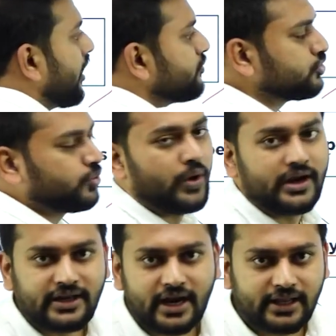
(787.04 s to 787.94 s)
comes to
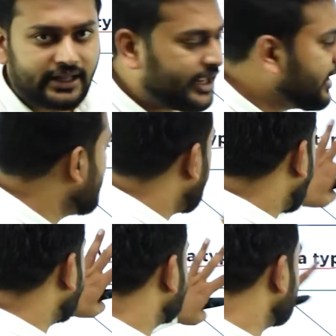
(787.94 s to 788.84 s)
one category
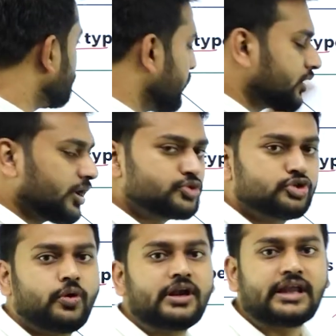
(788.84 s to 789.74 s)
and this one comes
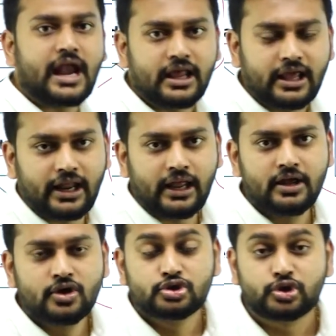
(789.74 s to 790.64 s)
to one category.
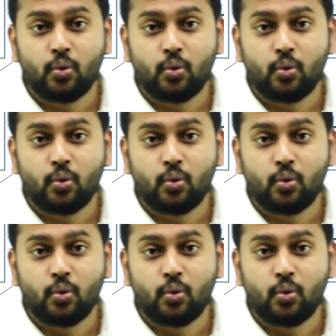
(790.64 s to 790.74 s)
So